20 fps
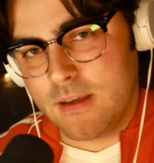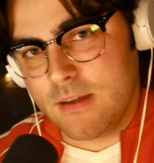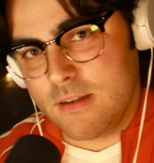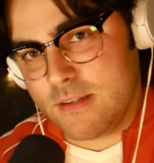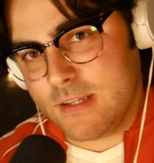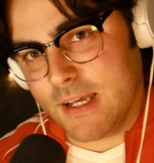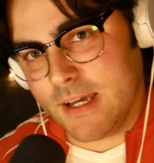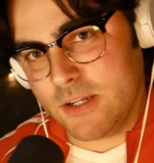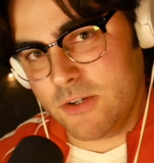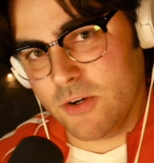
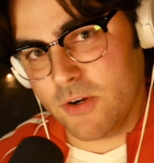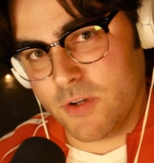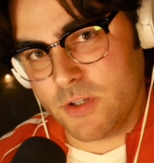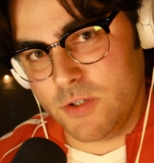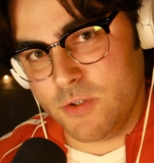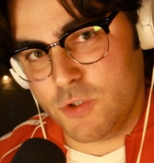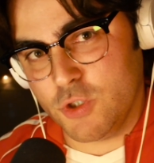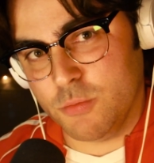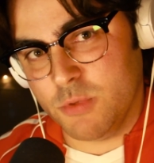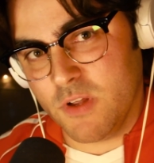Dad, you're on
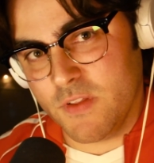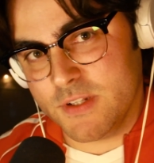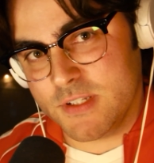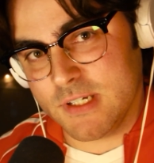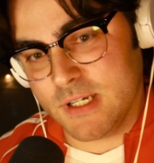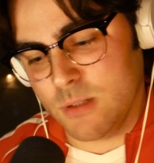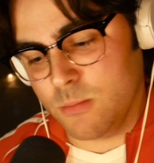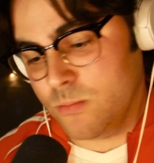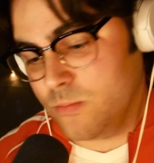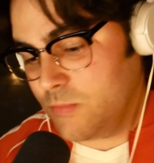YouTube all the
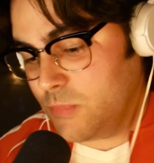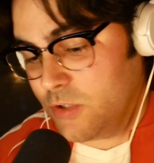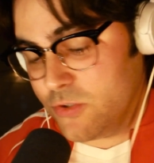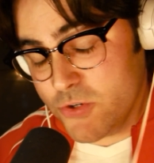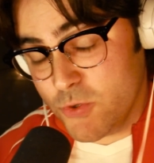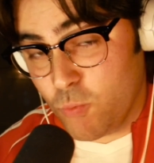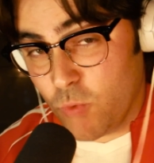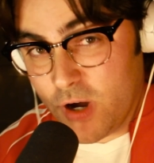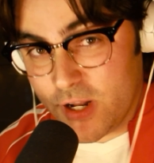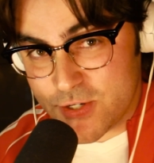time. You
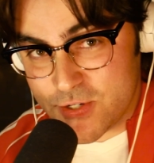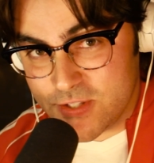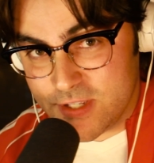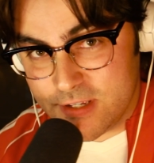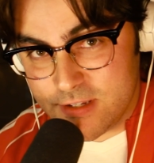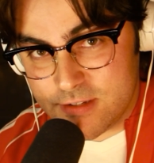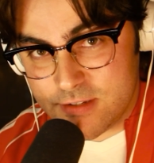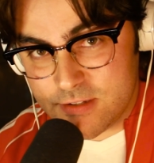should watch this